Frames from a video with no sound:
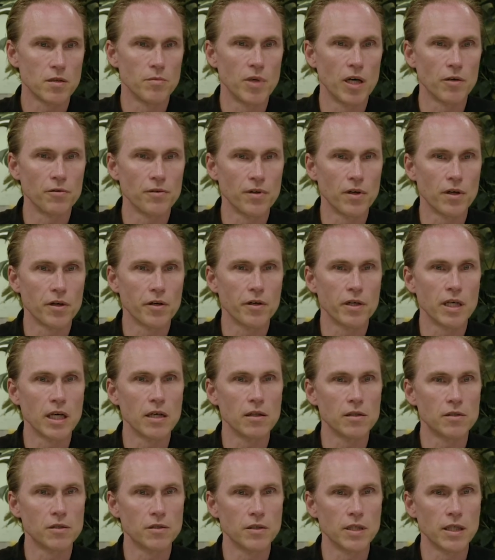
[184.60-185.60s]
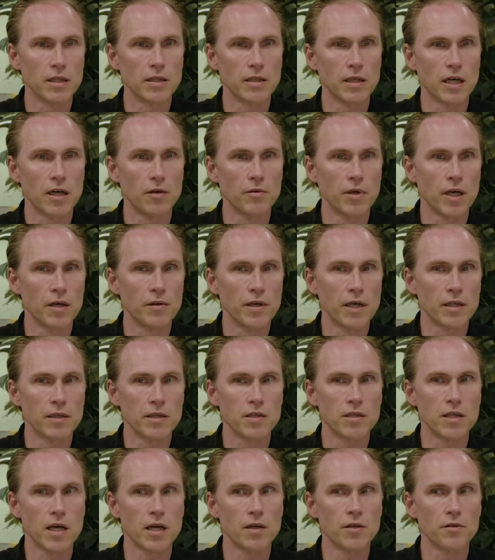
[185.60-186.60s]
about agriculture then, how that
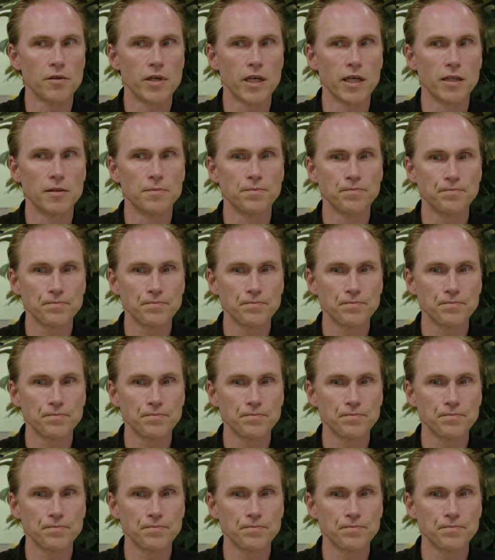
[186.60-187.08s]
is done today.